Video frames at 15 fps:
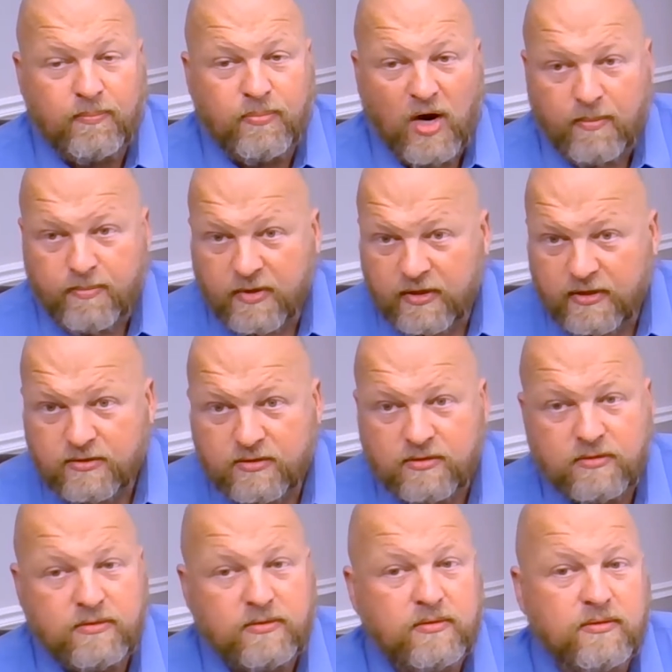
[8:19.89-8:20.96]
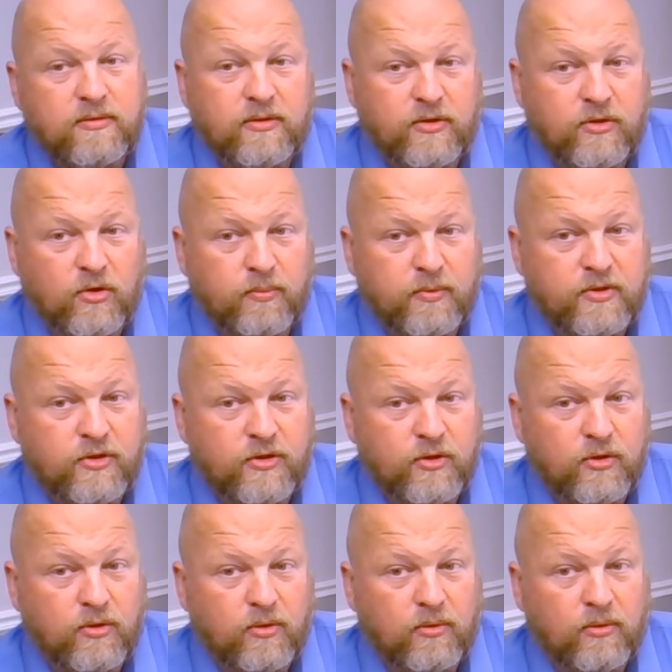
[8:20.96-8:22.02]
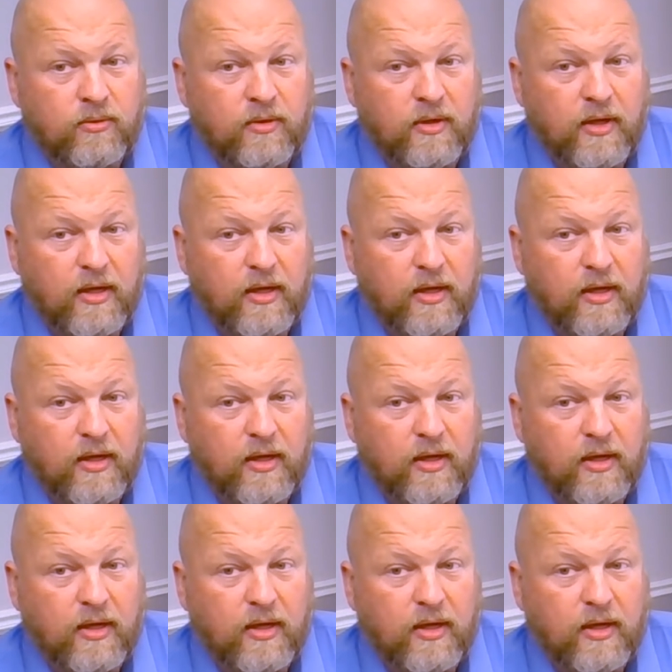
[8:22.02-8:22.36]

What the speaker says: properties, your material